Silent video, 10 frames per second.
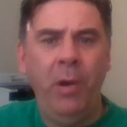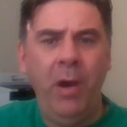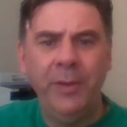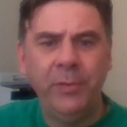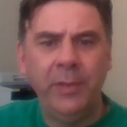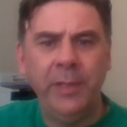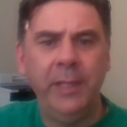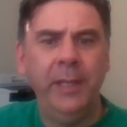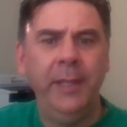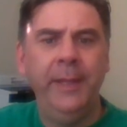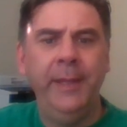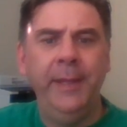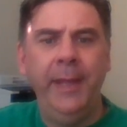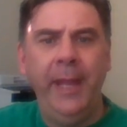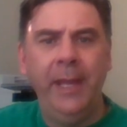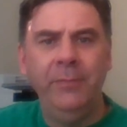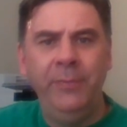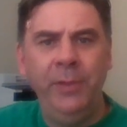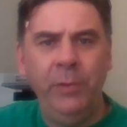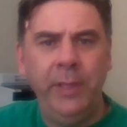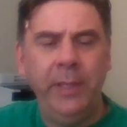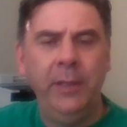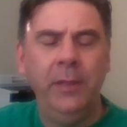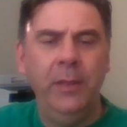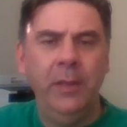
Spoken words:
pondering and viewing